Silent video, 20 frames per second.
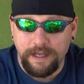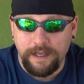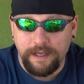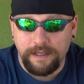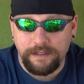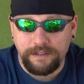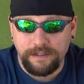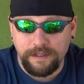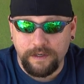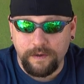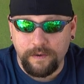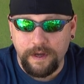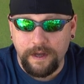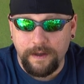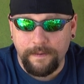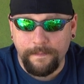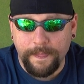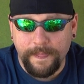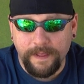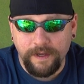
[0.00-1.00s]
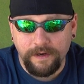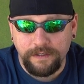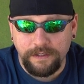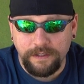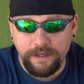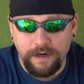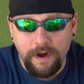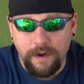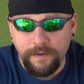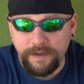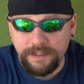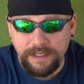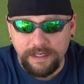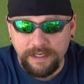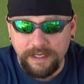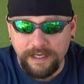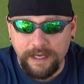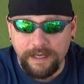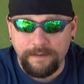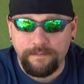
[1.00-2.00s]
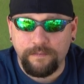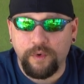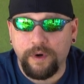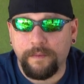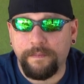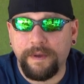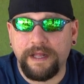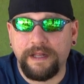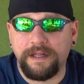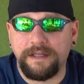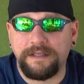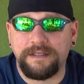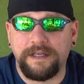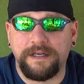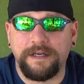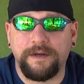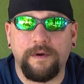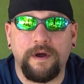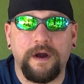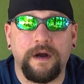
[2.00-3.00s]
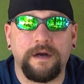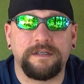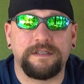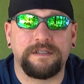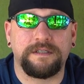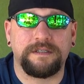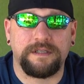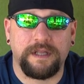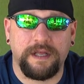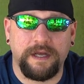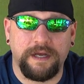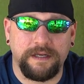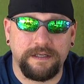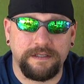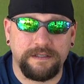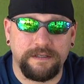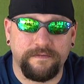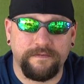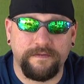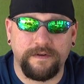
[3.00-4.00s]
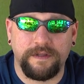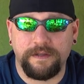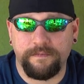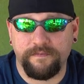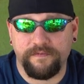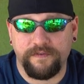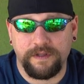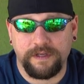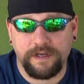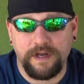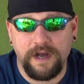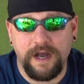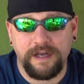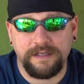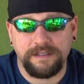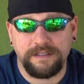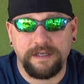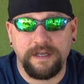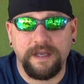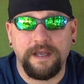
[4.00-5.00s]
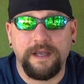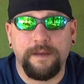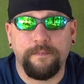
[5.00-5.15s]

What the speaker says: So you're always going to get more pellets than you are slugs for the cost.